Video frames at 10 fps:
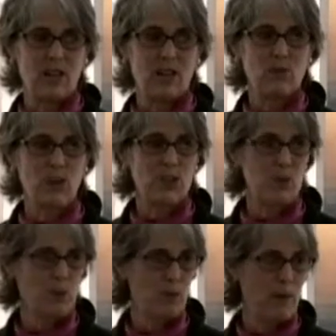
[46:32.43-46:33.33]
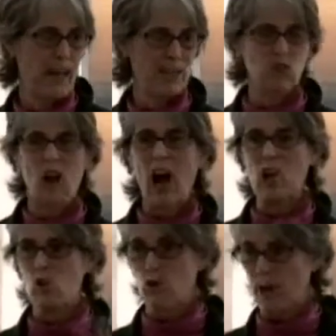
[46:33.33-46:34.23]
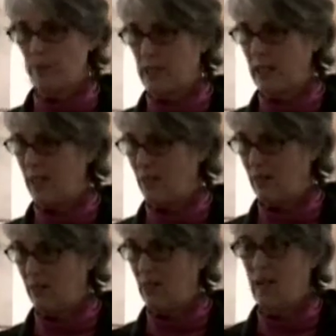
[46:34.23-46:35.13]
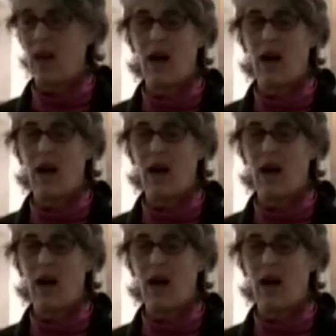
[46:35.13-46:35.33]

They're russet Burbanks, a great potato.